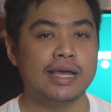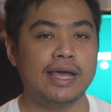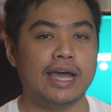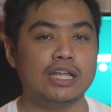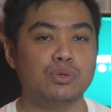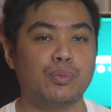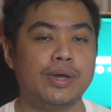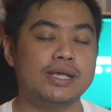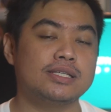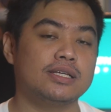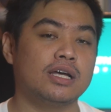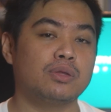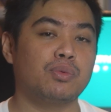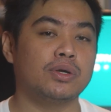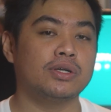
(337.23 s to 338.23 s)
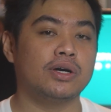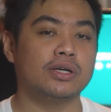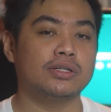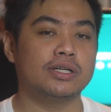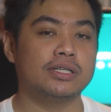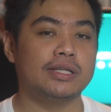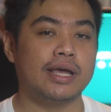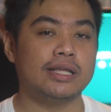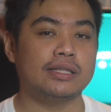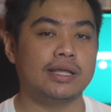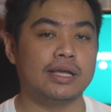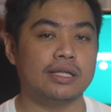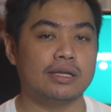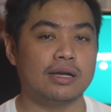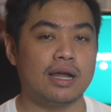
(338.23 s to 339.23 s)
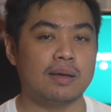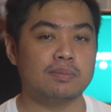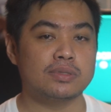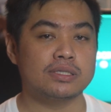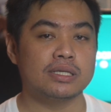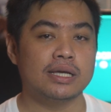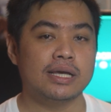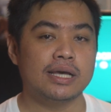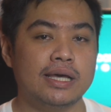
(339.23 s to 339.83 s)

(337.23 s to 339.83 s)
and weighs at 198 grams.